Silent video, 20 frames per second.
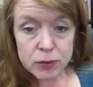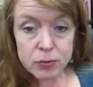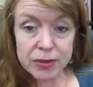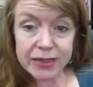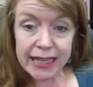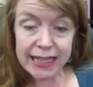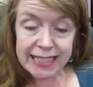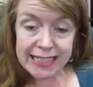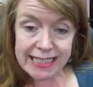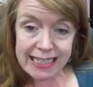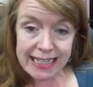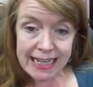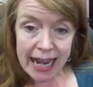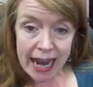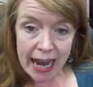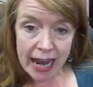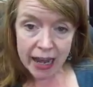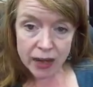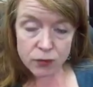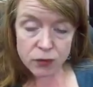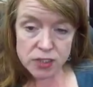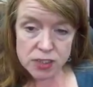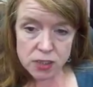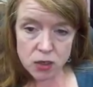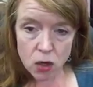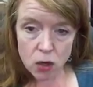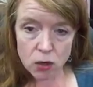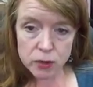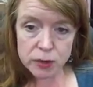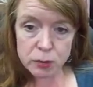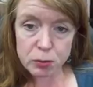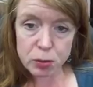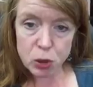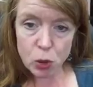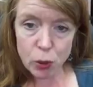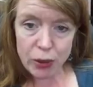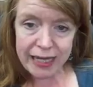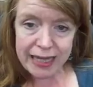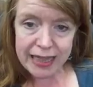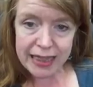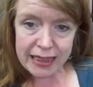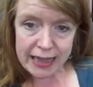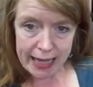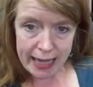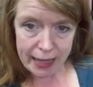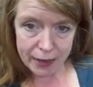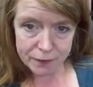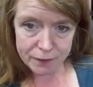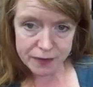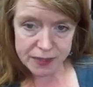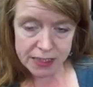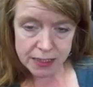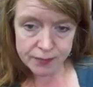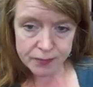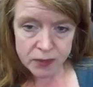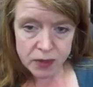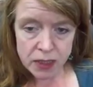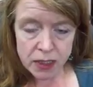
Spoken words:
but they did have what's called employee theft.